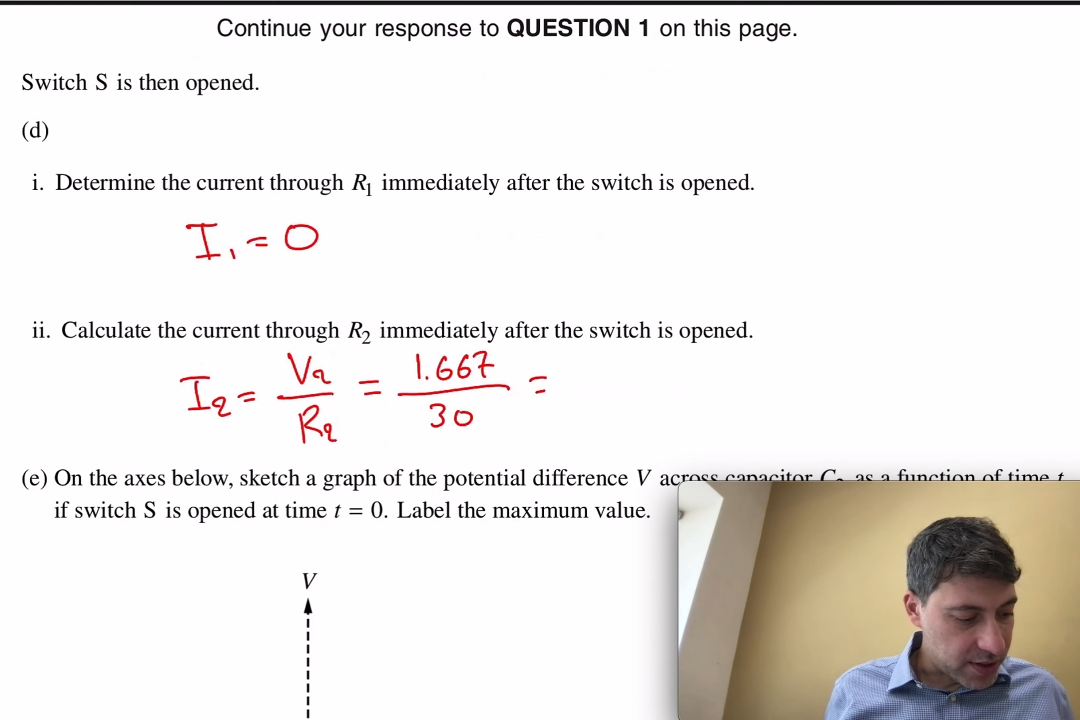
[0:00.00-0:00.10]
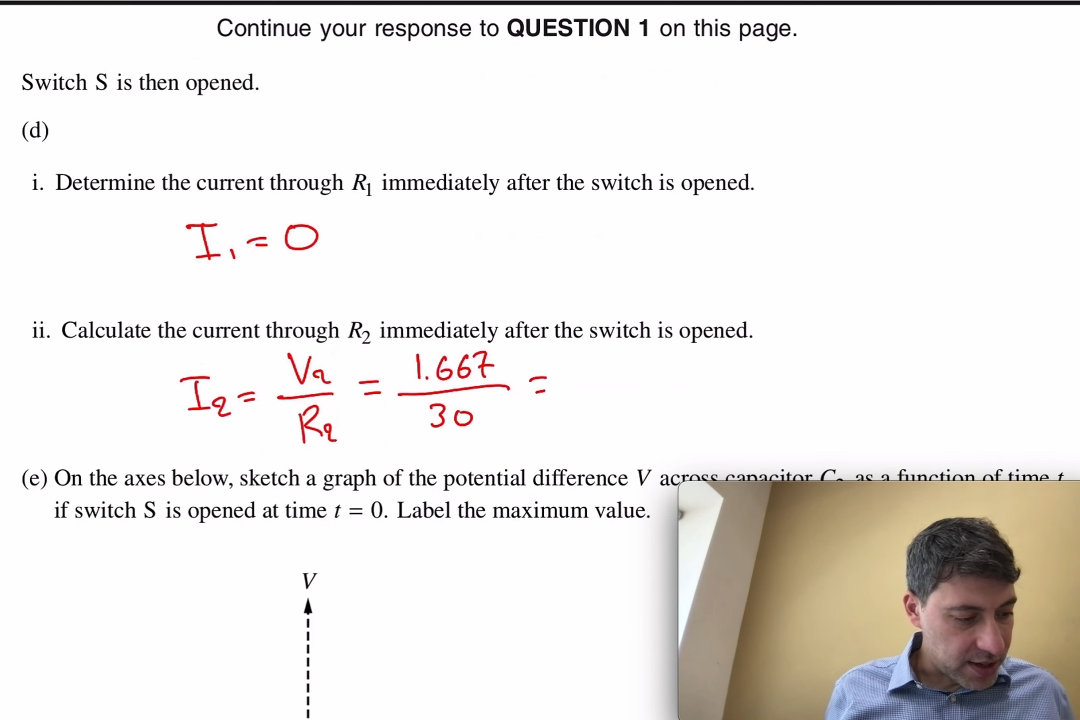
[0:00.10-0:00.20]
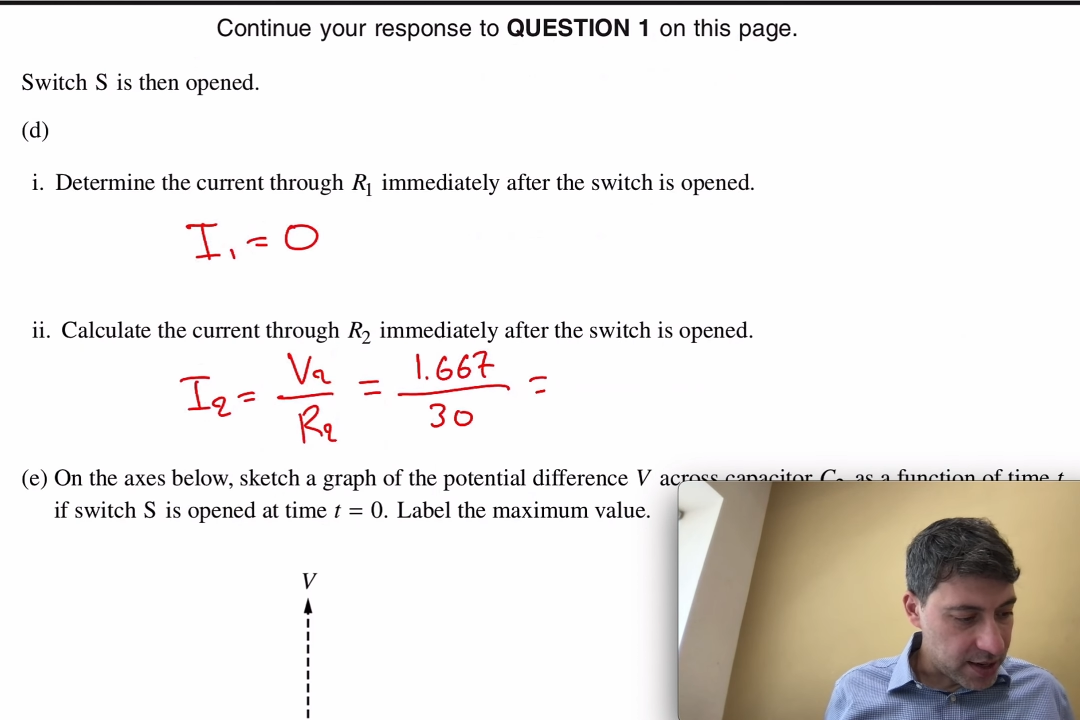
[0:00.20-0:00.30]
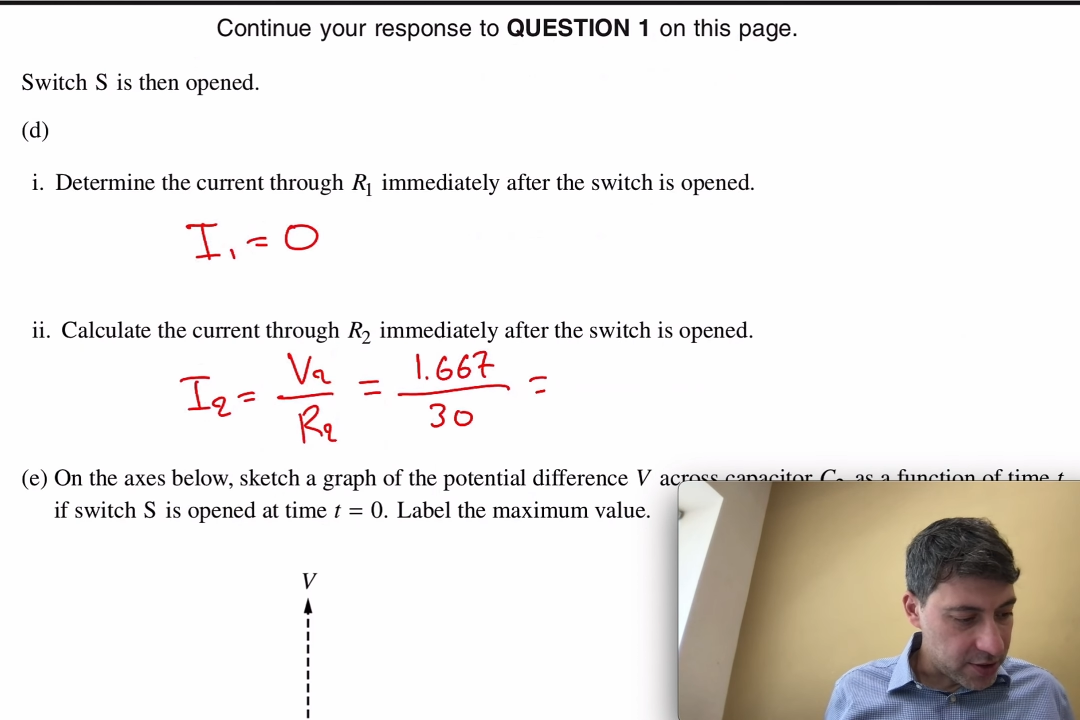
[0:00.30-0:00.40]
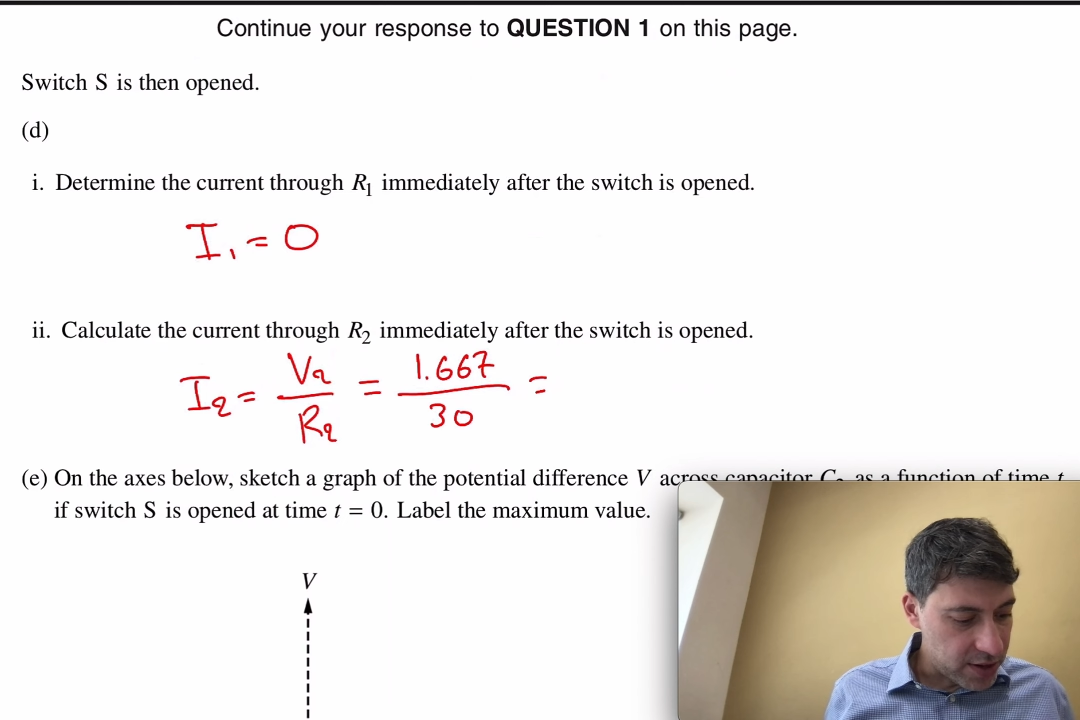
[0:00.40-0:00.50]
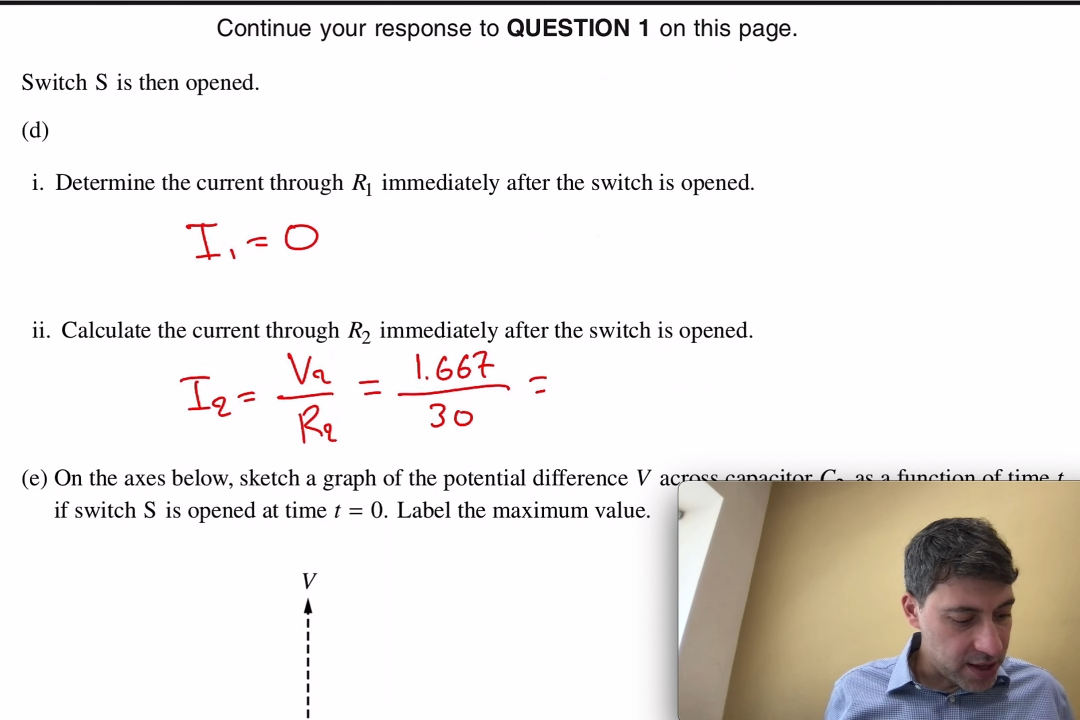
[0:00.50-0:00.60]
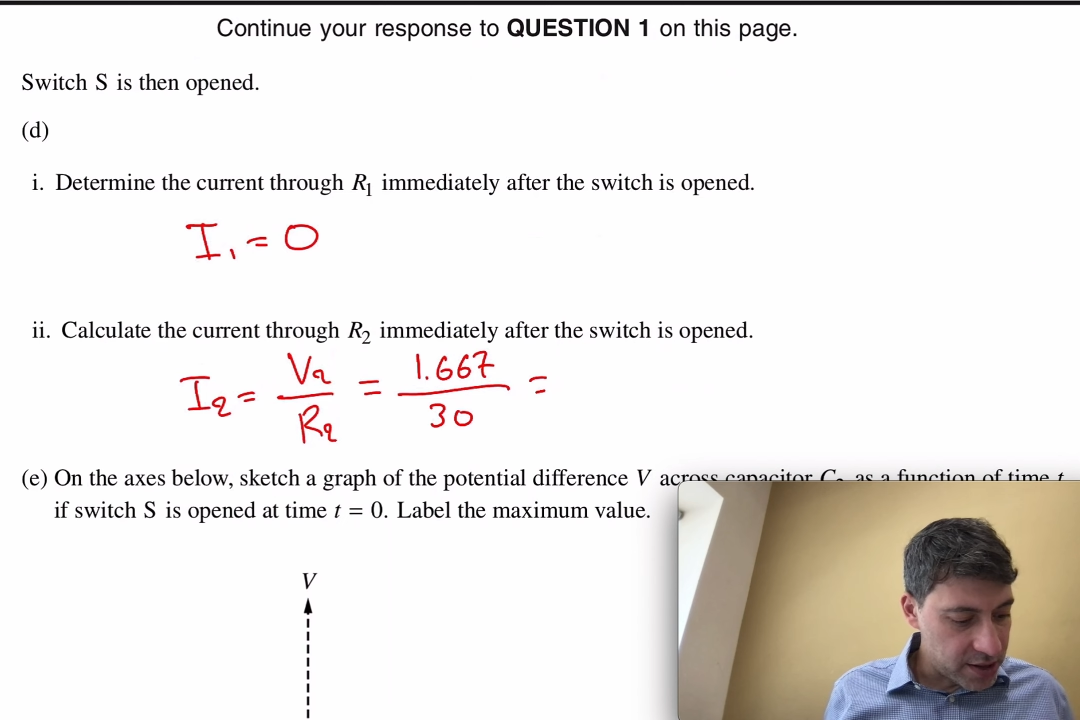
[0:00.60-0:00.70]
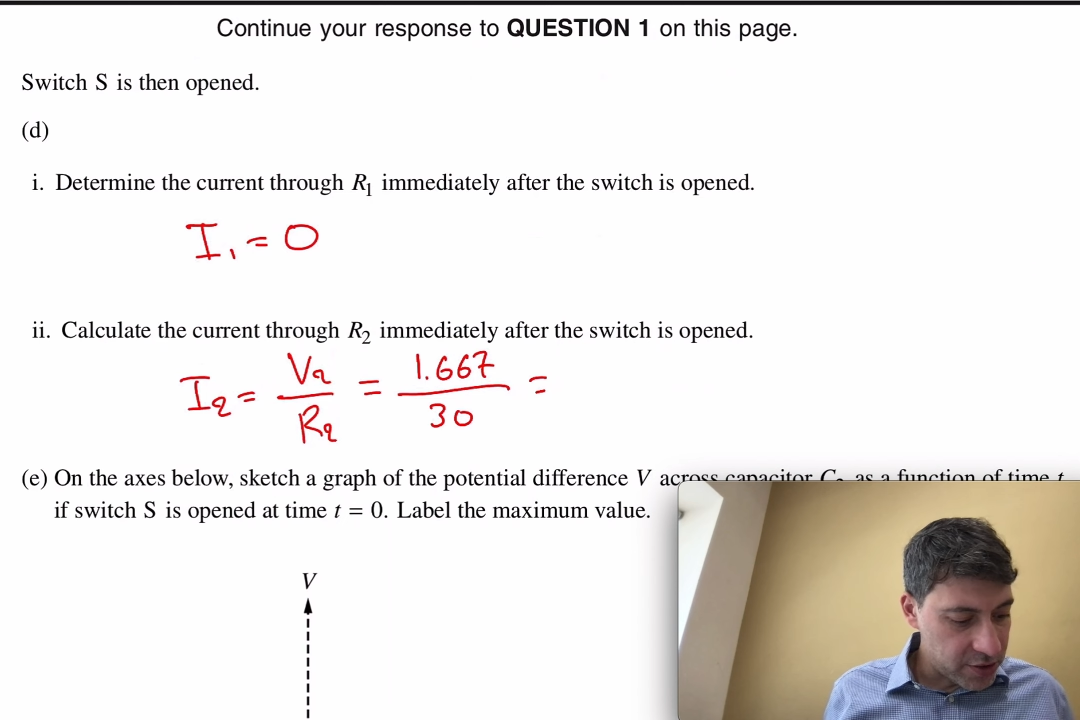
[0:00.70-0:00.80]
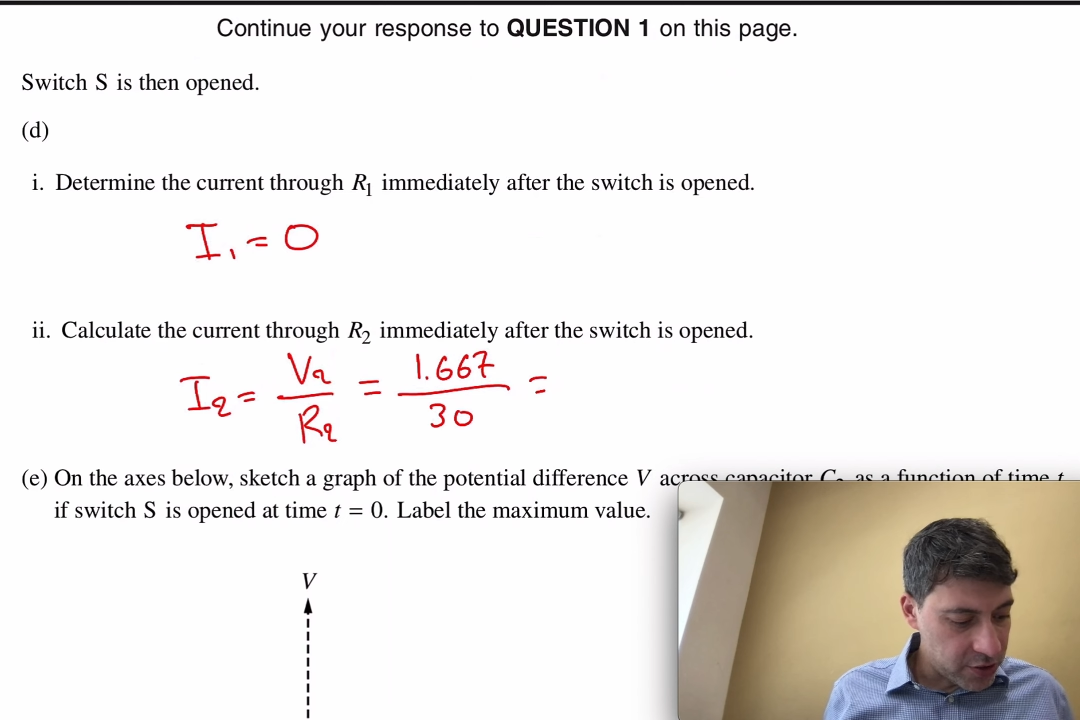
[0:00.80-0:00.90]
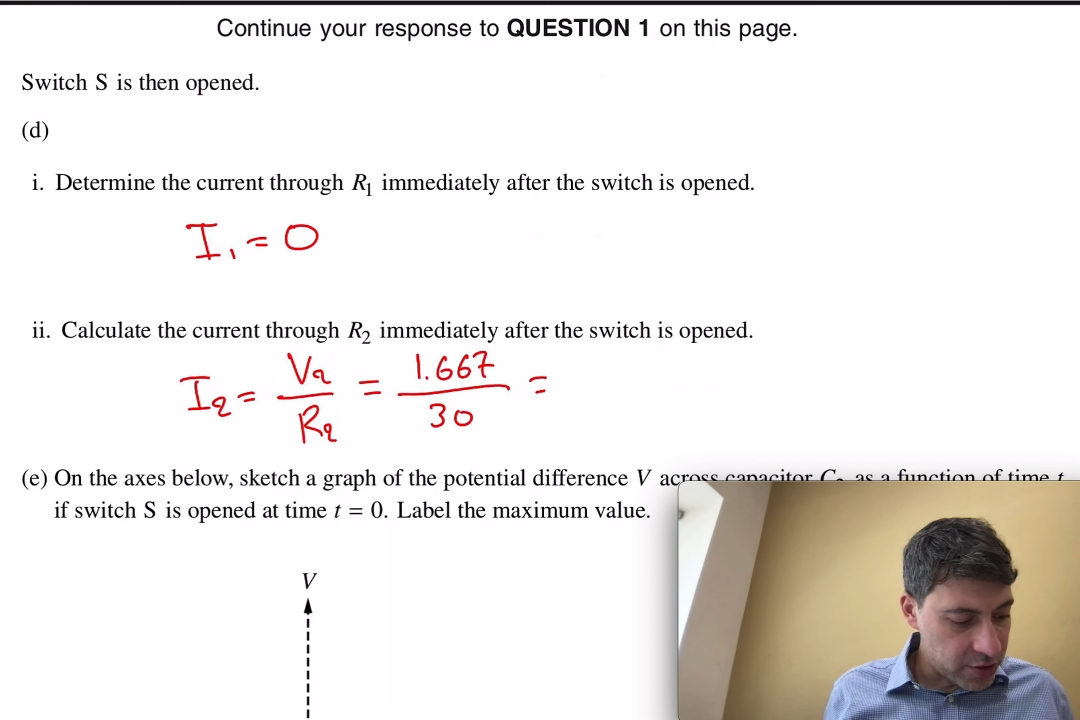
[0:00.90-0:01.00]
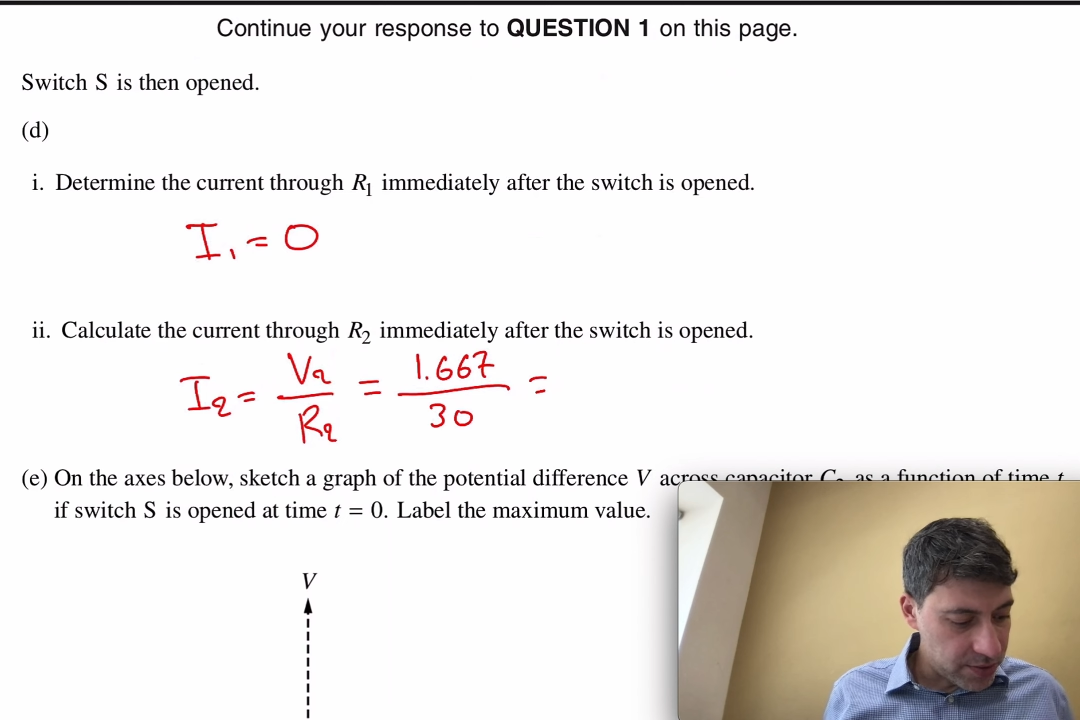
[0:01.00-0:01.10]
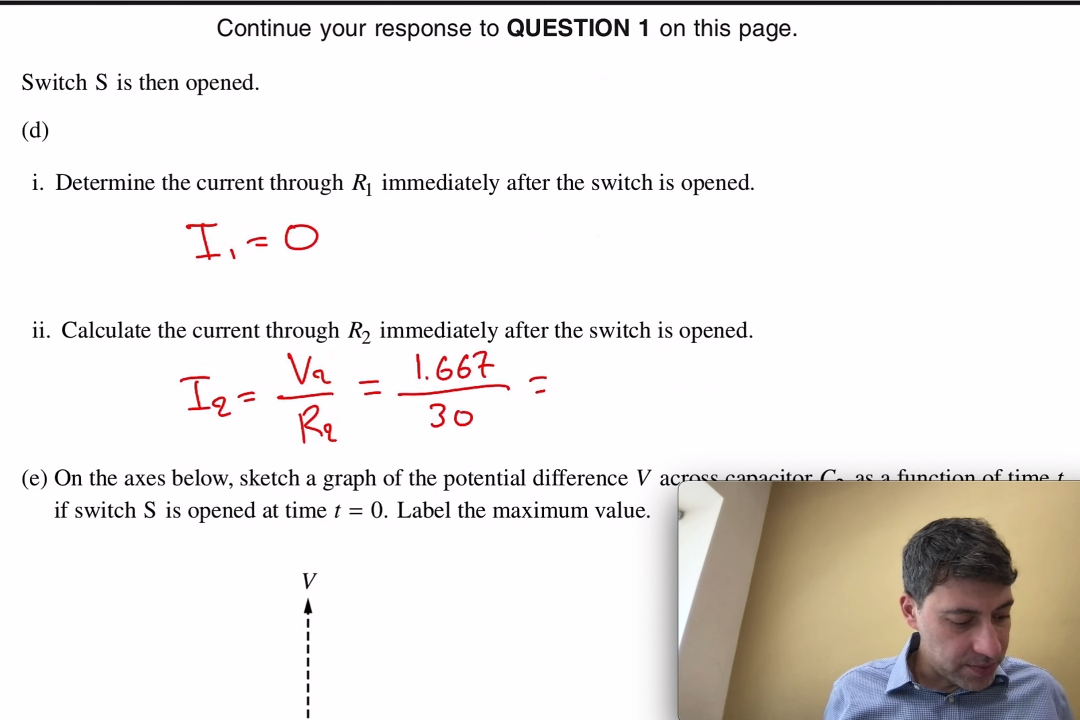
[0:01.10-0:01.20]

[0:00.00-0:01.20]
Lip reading: calculator,